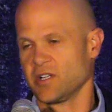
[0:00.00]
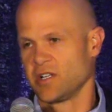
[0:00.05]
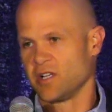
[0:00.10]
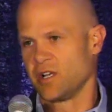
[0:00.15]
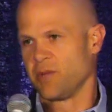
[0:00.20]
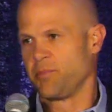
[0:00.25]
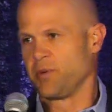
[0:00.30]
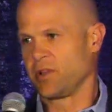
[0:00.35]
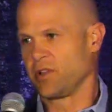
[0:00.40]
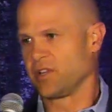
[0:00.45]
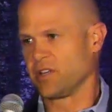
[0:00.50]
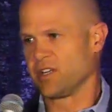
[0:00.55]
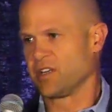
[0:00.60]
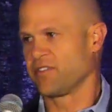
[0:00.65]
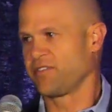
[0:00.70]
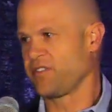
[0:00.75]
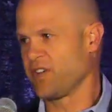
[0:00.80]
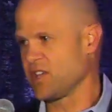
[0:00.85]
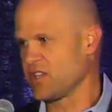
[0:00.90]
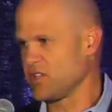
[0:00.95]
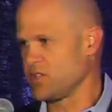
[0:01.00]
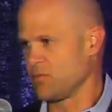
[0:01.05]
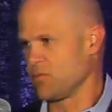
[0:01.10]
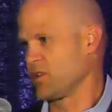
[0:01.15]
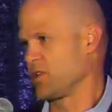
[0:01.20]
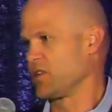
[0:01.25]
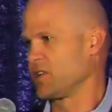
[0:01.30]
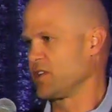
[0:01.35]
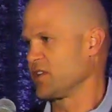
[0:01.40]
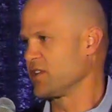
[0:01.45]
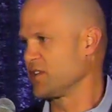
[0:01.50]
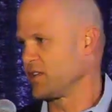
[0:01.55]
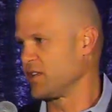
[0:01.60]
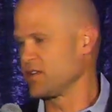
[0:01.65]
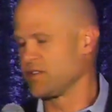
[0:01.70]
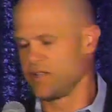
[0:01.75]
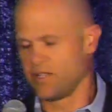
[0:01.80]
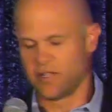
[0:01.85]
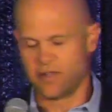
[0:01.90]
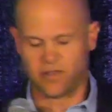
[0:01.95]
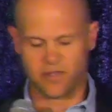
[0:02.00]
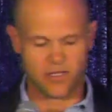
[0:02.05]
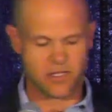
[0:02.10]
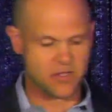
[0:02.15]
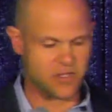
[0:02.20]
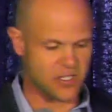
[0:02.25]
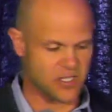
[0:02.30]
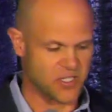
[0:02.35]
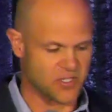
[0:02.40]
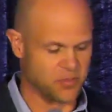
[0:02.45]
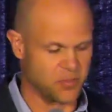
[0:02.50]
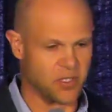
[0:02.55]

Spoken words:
ability to fake humility than this.